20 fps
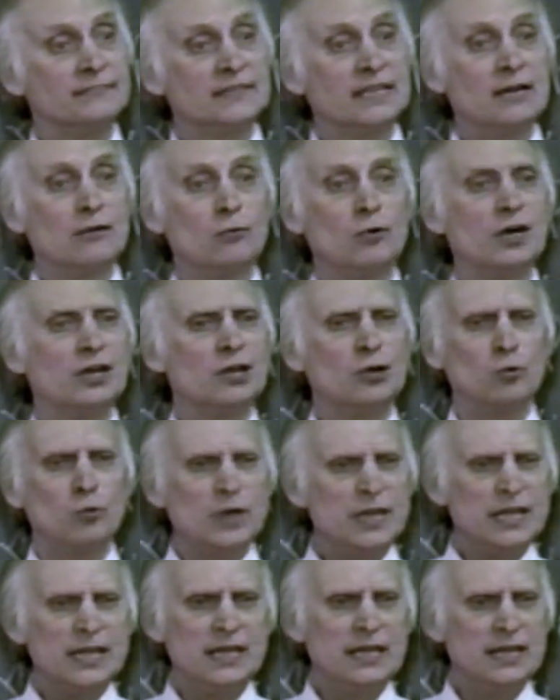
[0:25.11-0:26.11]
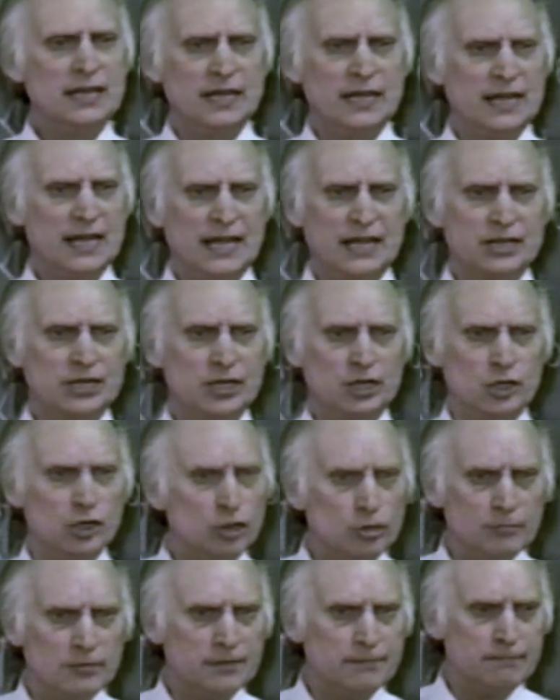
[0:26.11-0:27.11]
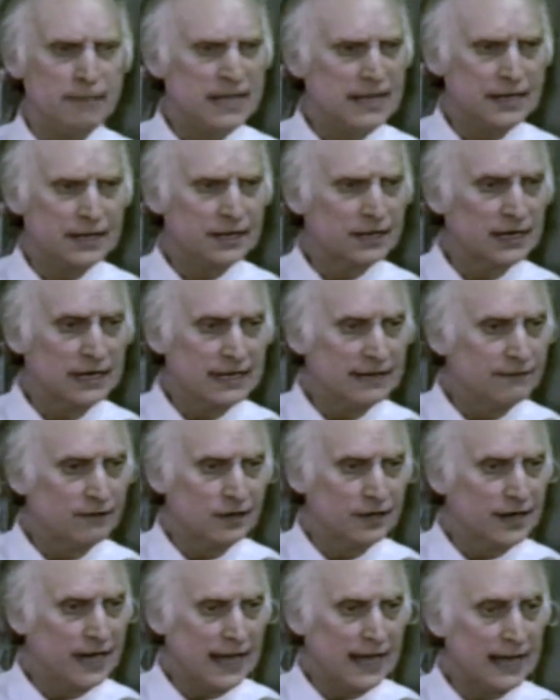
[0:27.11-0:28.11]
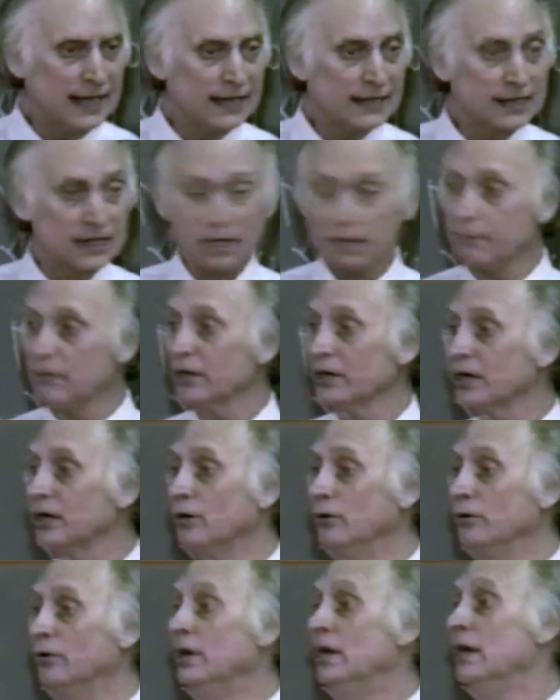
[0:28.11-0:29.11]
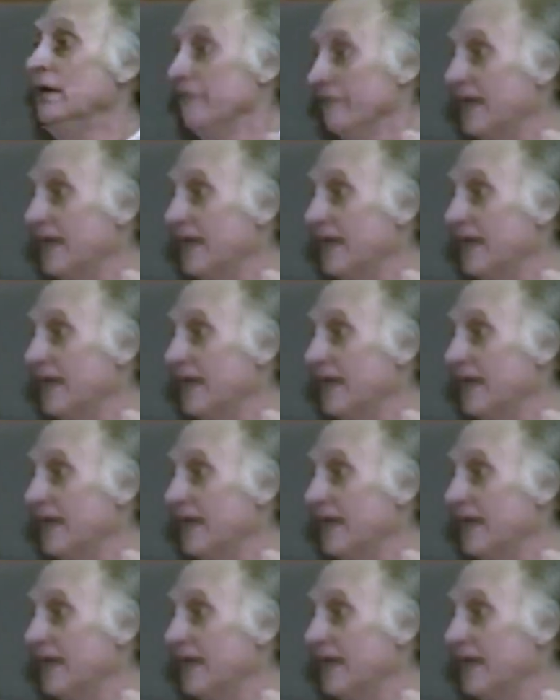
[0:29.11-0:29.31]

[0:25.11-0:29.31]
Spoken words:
that whether we as human beings live or die, come or go,